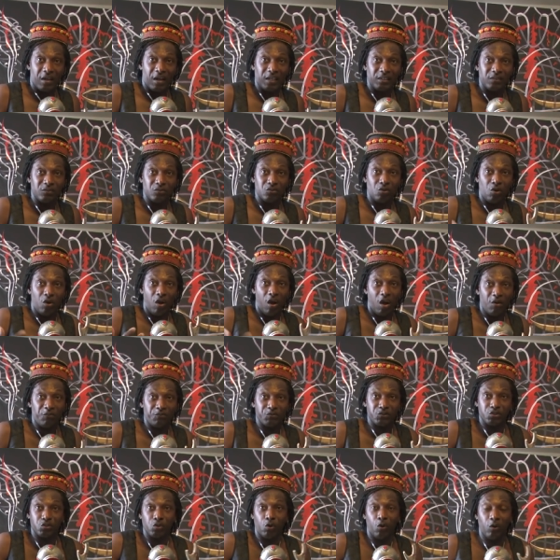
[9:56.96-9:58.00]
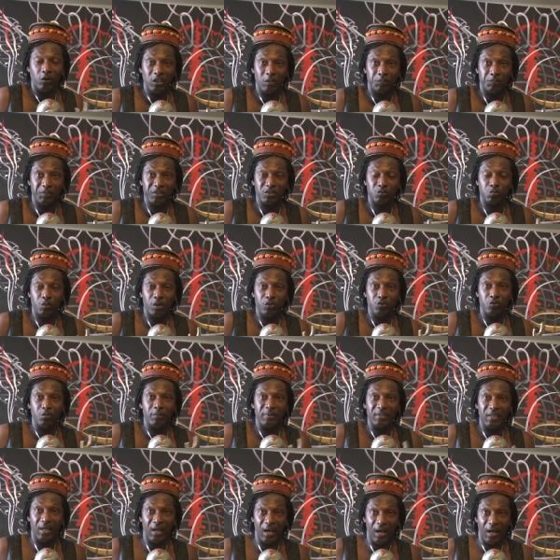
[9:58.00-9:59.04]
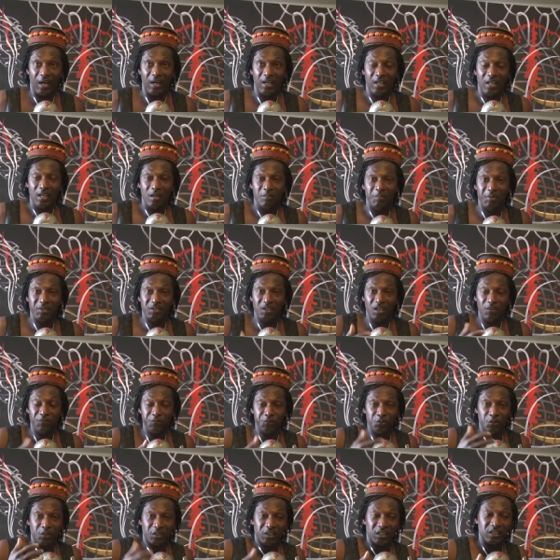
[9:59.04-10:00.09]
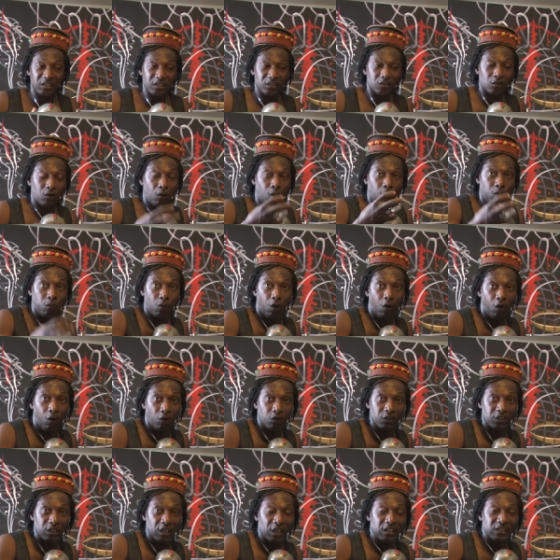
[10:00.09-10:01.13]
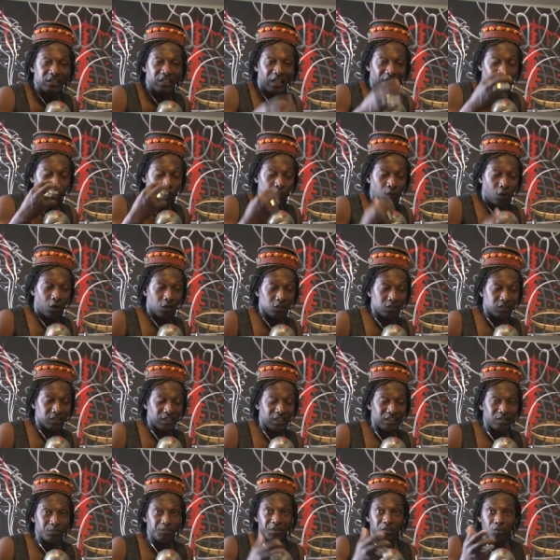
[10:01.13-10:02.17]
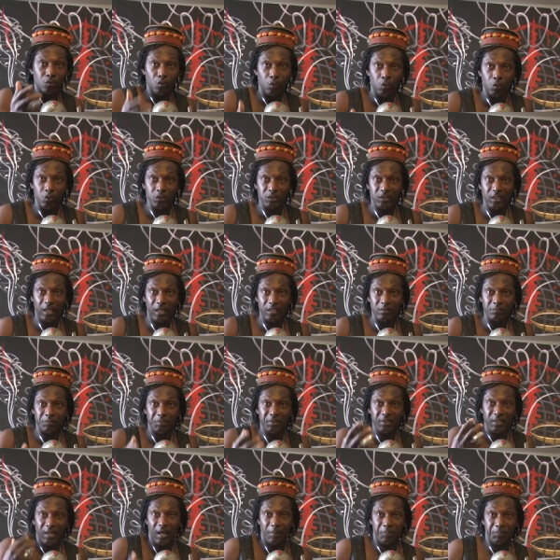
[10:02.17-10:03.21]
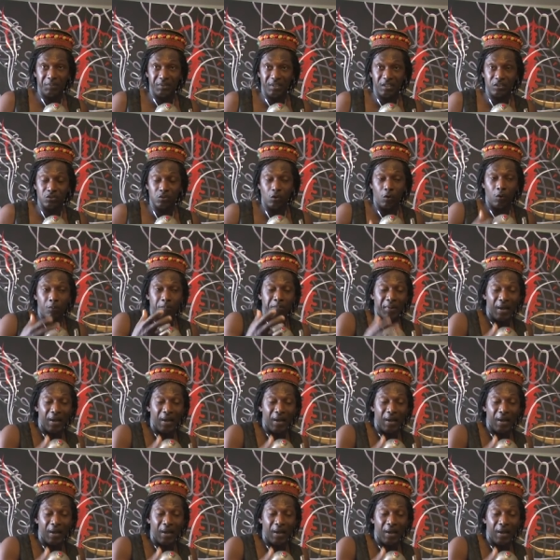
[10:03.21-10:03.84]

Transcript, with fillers: and the earth is the only place where humans are. But if you created a world, that world can be good and bring happiness, or